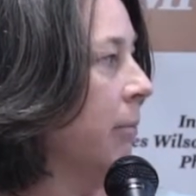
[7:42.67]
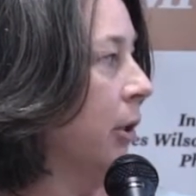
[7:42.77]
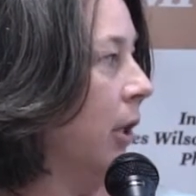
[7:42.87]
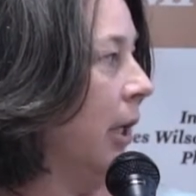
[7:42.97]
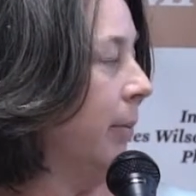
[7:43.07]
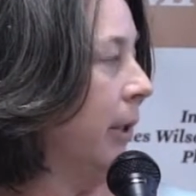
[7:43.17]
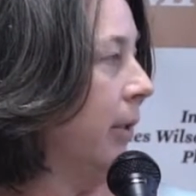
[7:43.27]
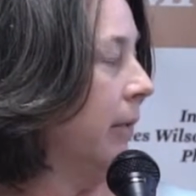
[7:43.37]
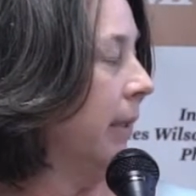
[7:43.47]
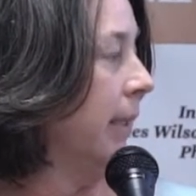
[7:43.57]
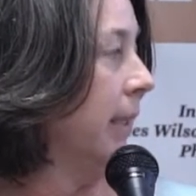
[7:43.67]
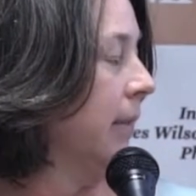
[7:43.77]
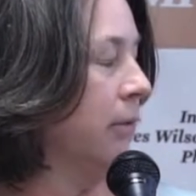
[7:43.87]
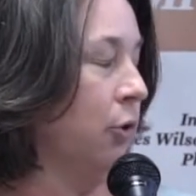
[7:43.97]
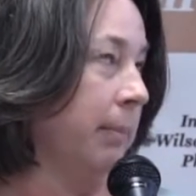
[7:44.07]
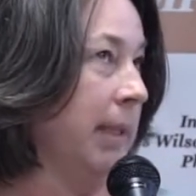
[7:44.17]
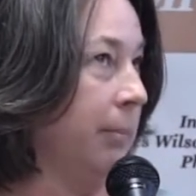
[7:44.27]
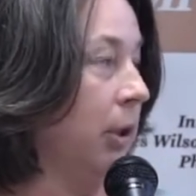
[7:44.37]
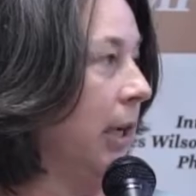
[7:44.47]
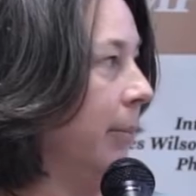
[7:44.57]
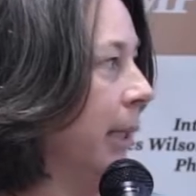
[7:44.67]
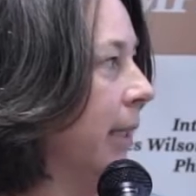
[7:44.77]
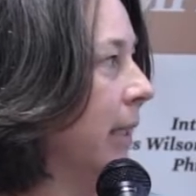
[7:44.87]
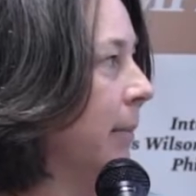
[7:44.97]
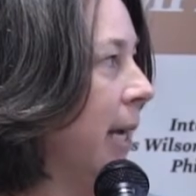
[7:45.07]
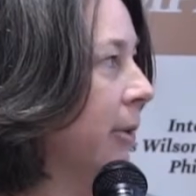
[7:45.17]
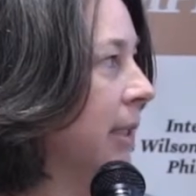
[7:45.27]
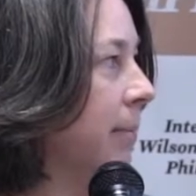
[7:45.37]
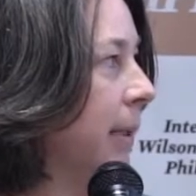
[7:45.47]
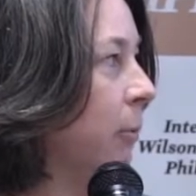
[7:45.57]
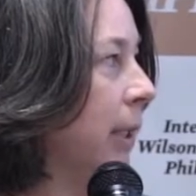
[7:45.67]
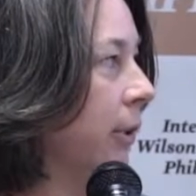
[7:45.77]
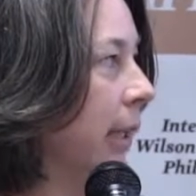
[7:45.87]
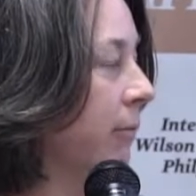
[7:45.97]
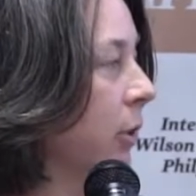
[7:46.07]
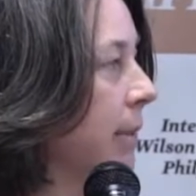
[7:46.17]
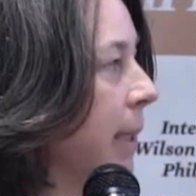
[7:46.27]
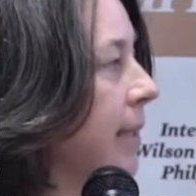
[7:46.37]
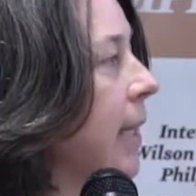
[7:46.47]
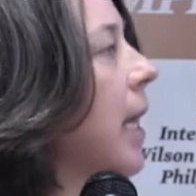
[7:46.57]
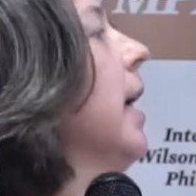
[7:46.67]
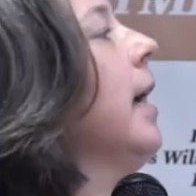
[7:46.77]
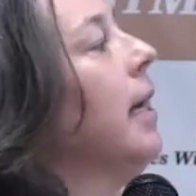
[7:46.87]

Pearl Harbor, Joint Base Pearl Harbor Hickam, now it used to be Wheeler Air Force Base,